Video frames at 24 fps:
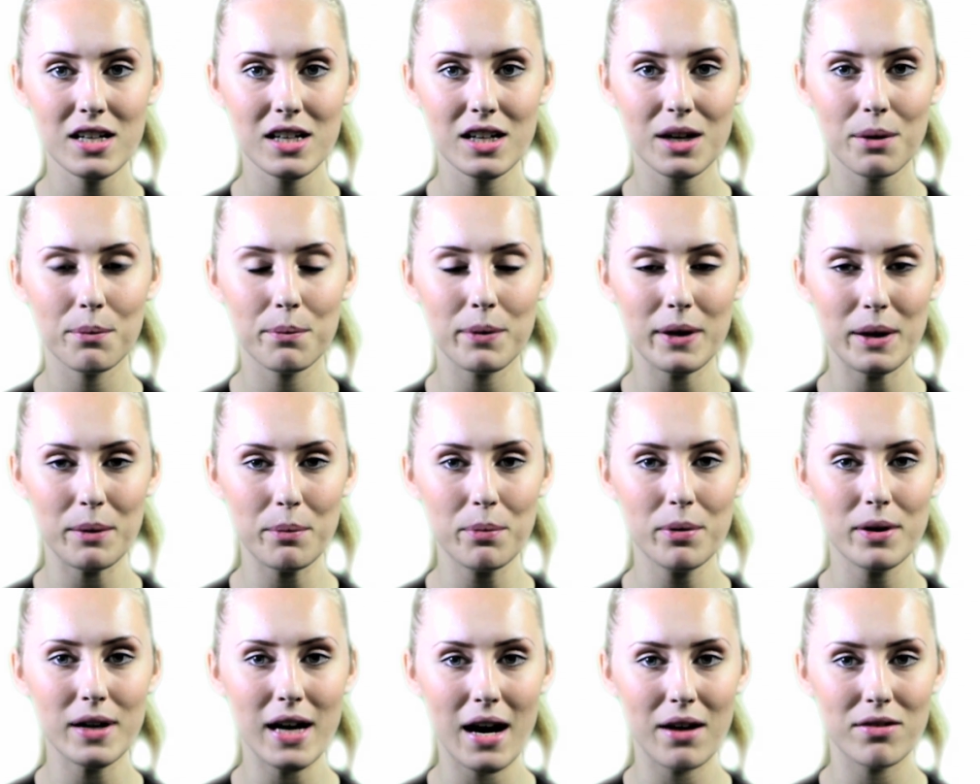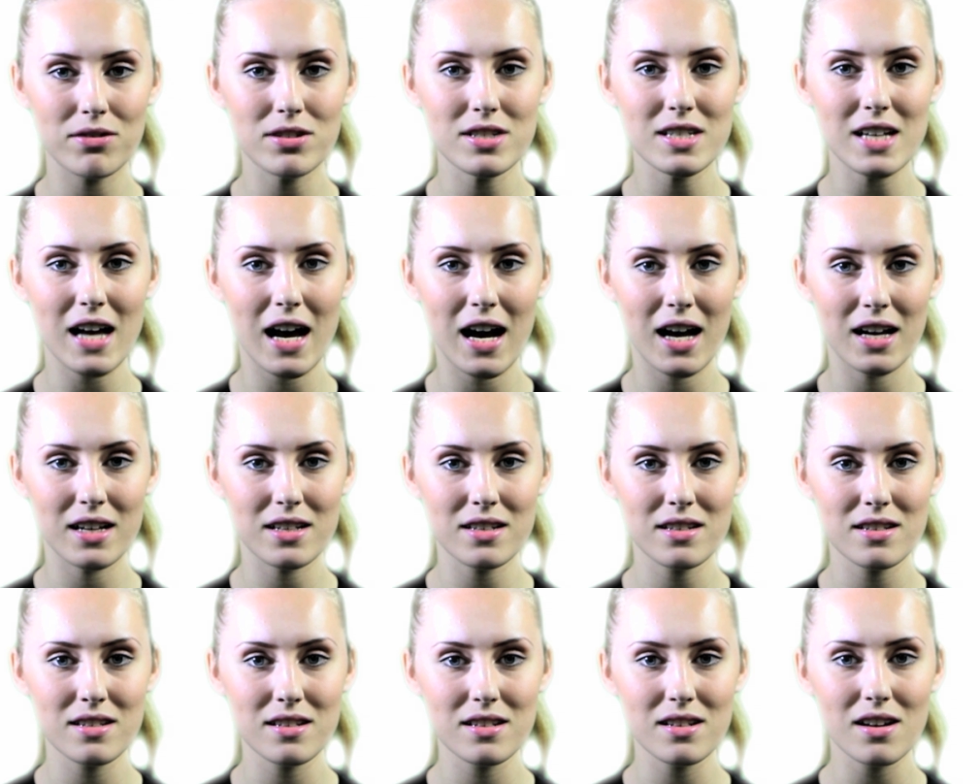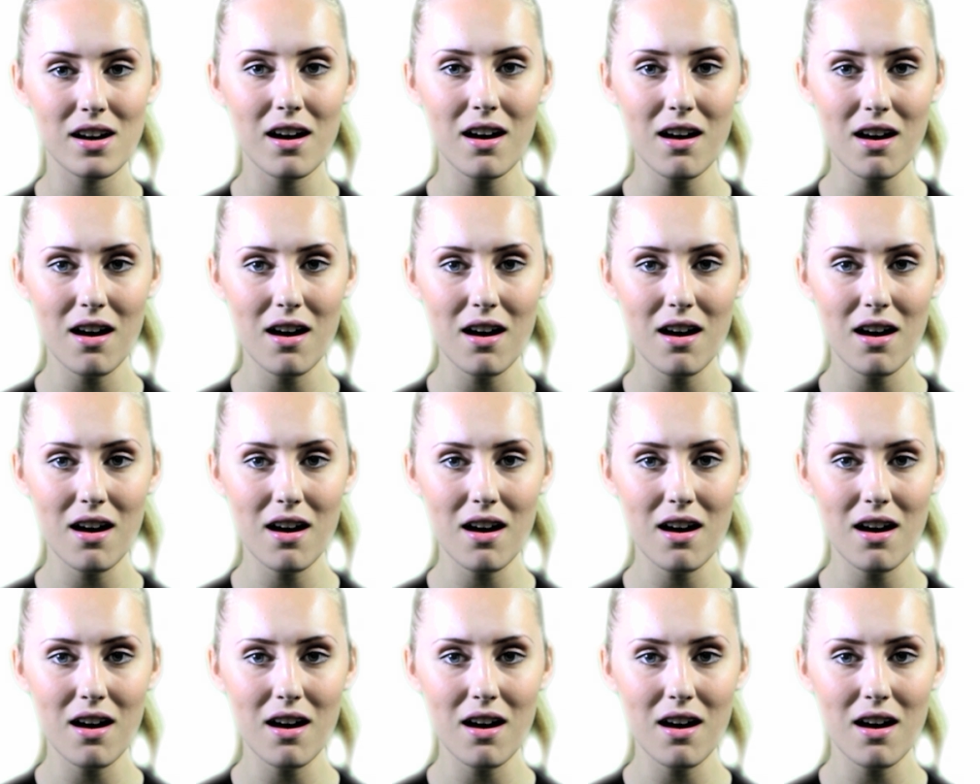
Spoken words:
can be pronounced as